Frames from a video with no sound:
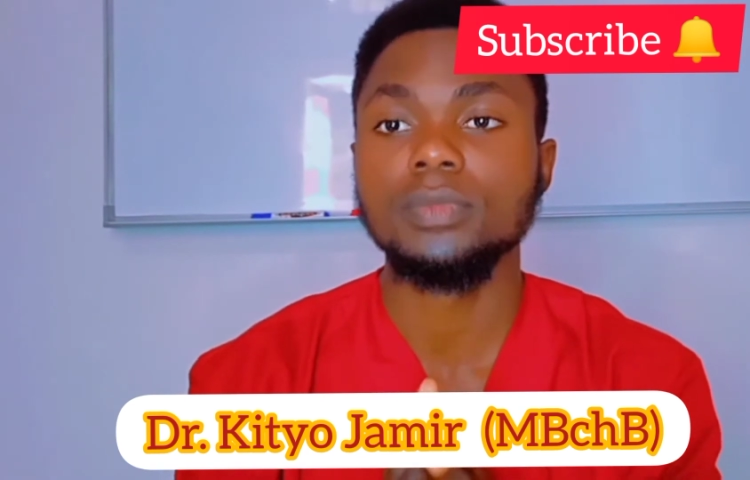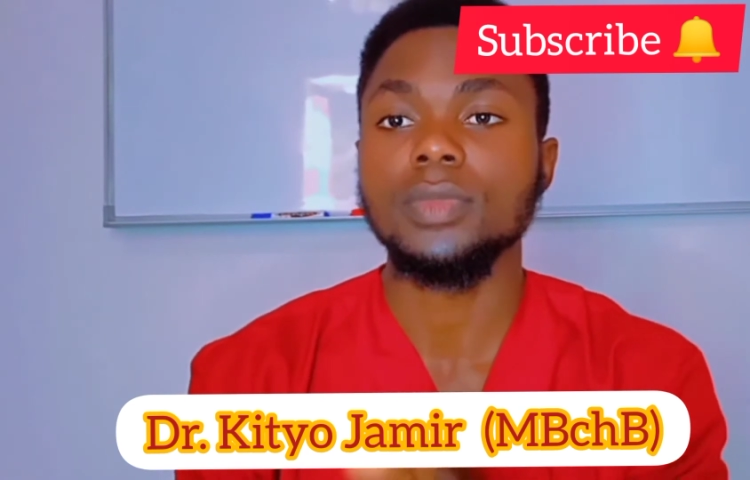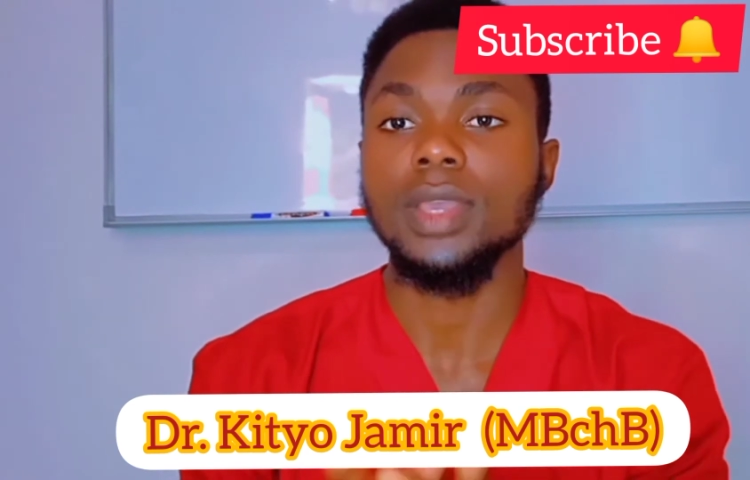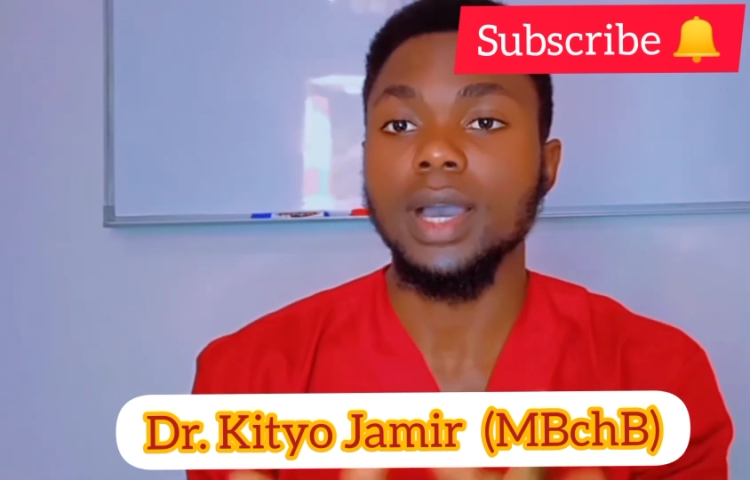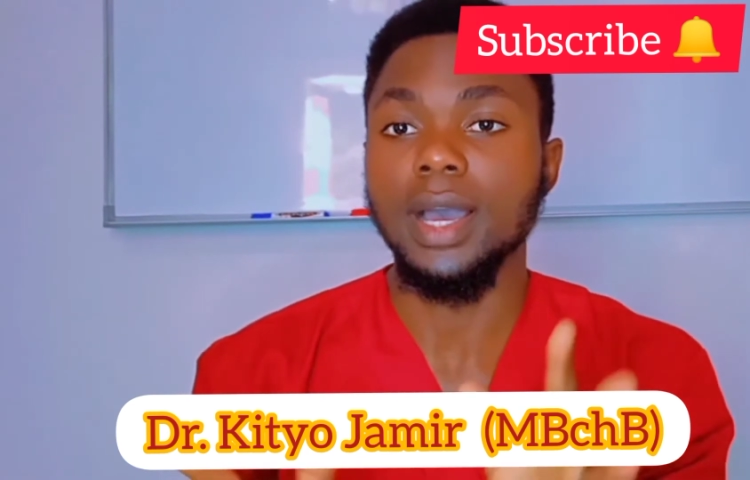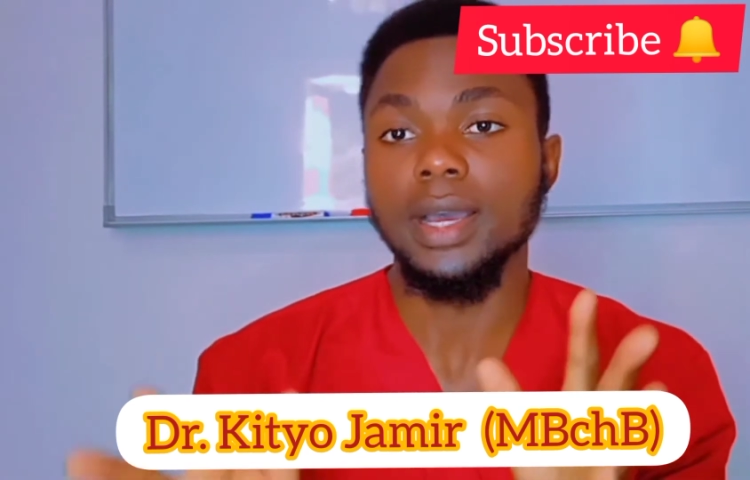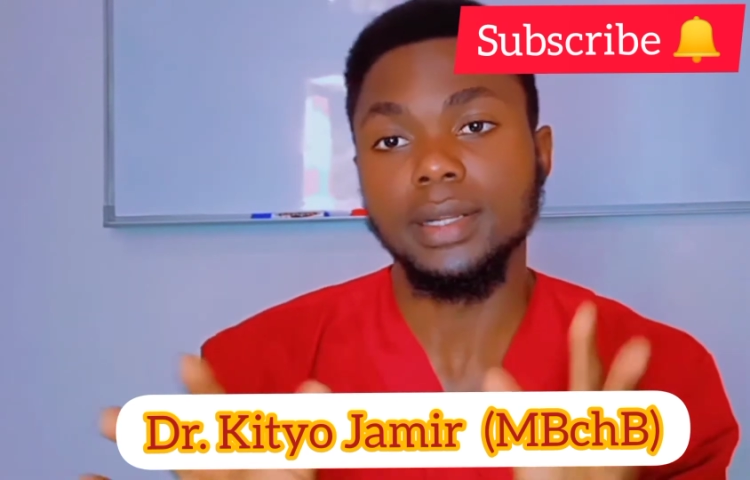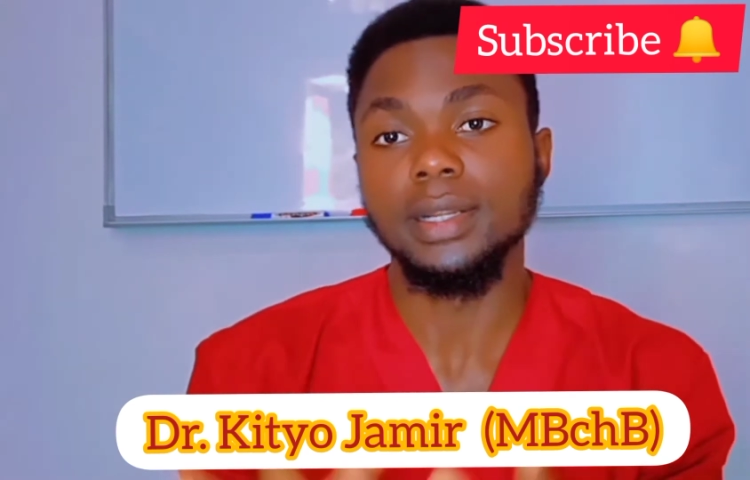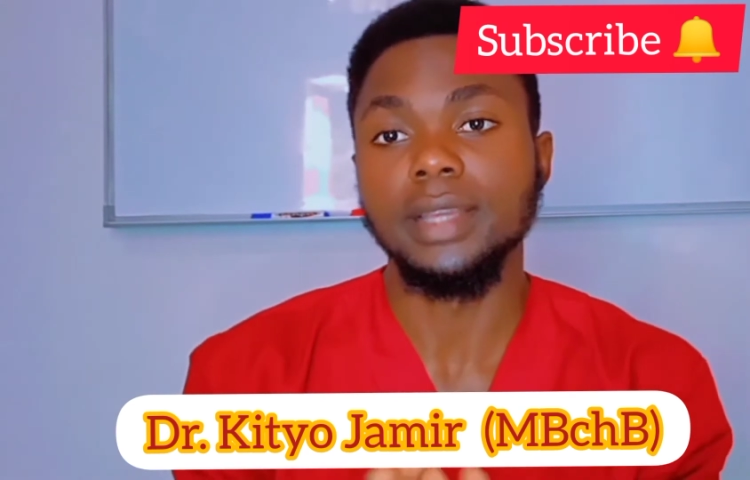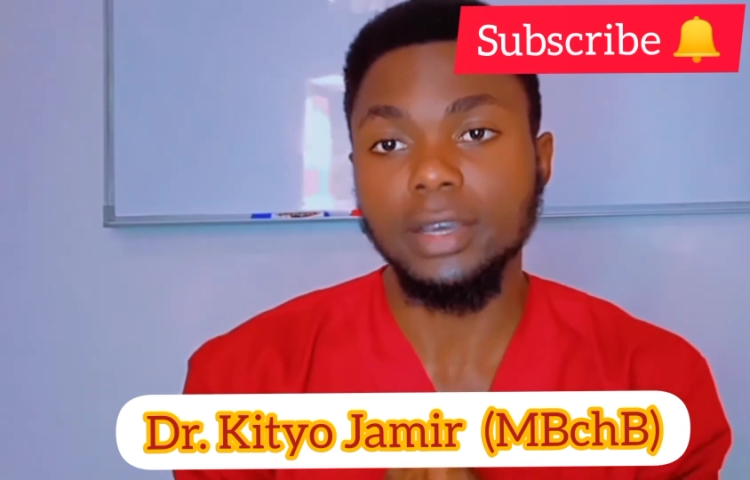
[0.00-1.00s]

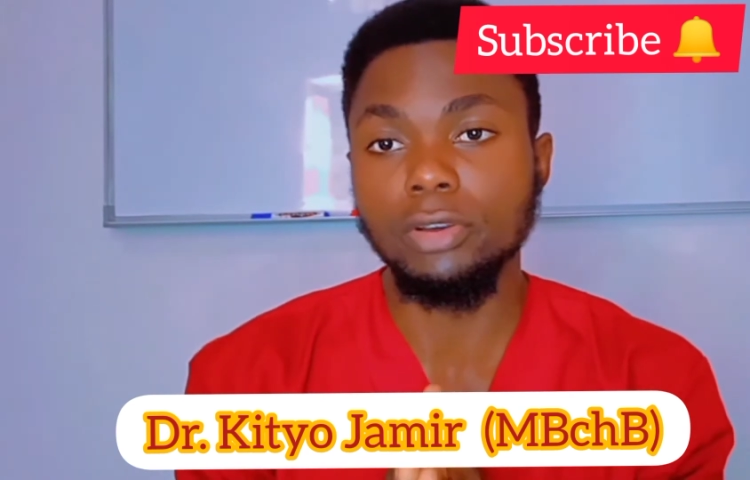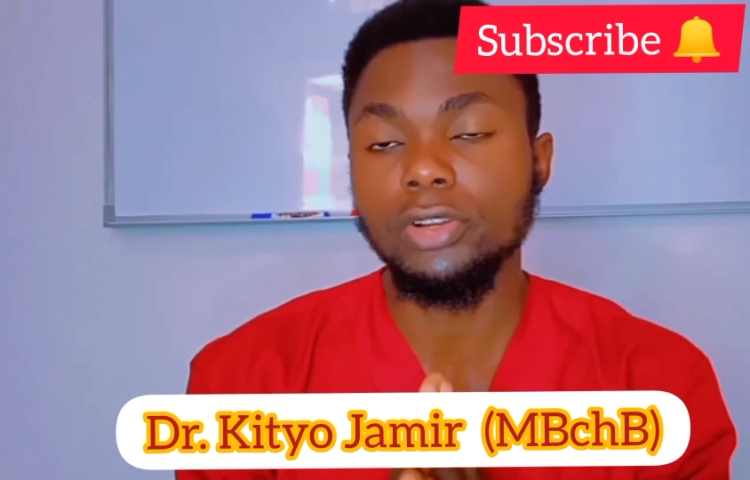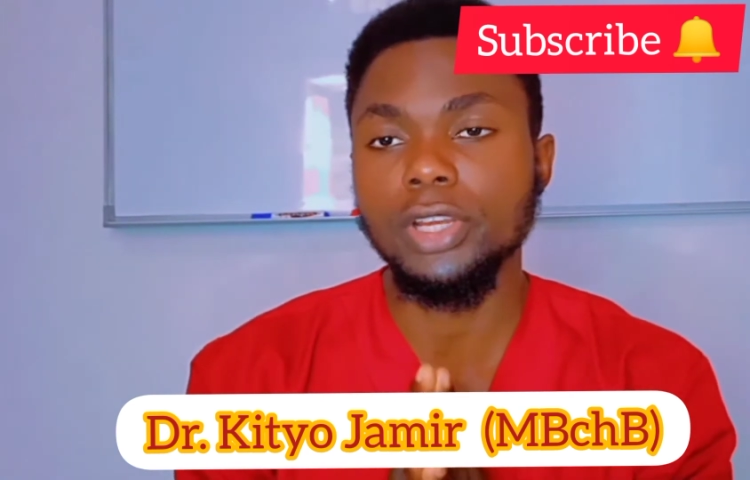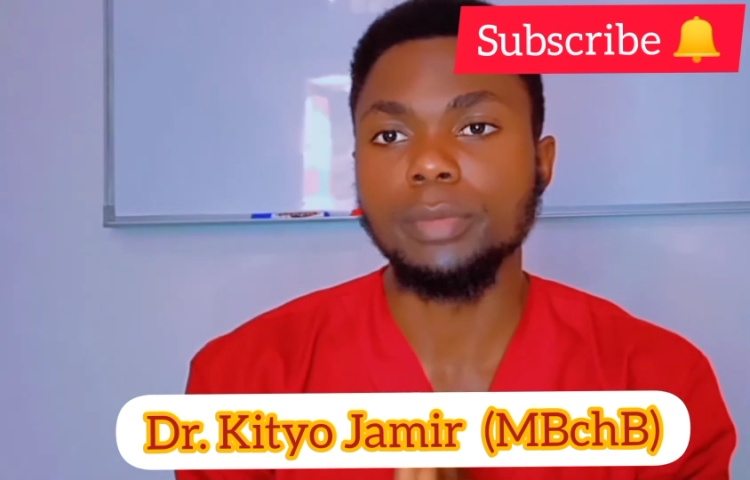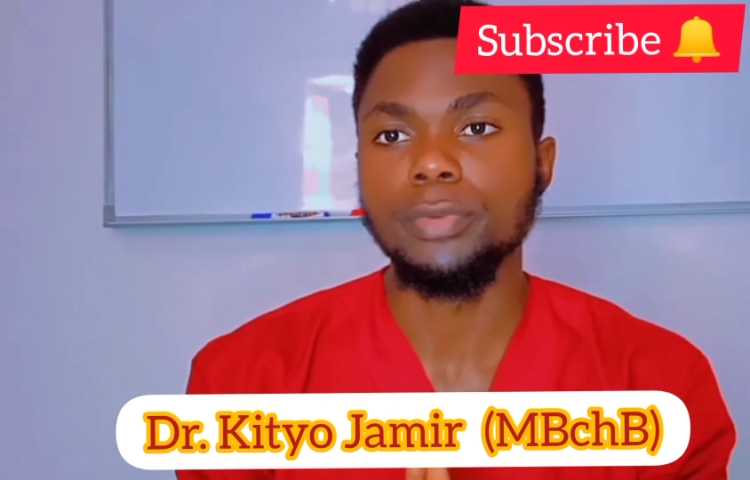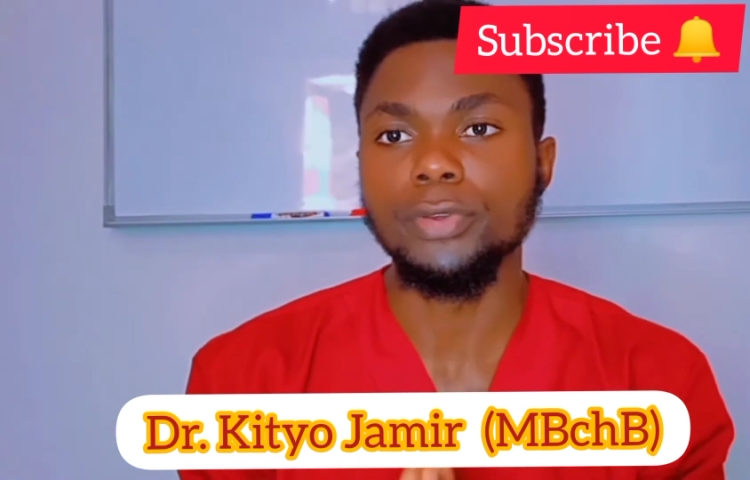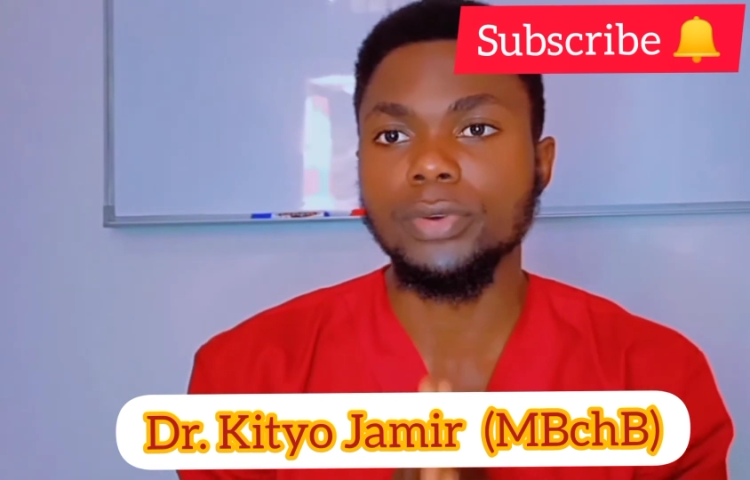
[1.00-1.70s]
help you